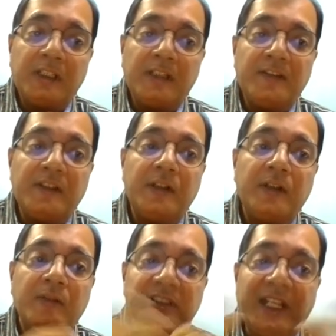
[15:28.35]
incident
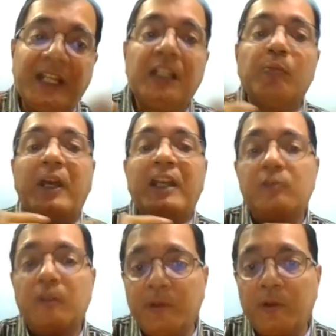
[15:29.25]
of a sad
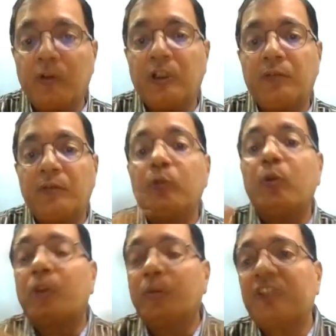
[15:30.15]
demise of an owner with
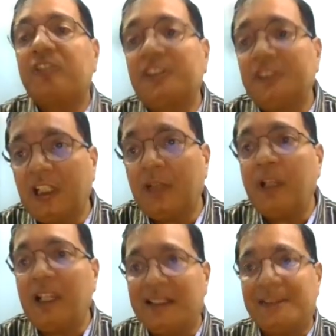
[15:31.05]
no robust structure in
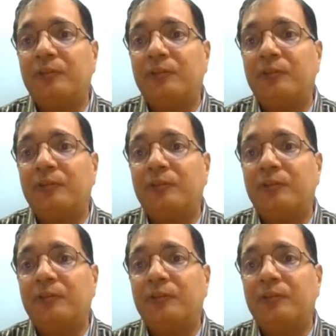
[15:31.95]
place.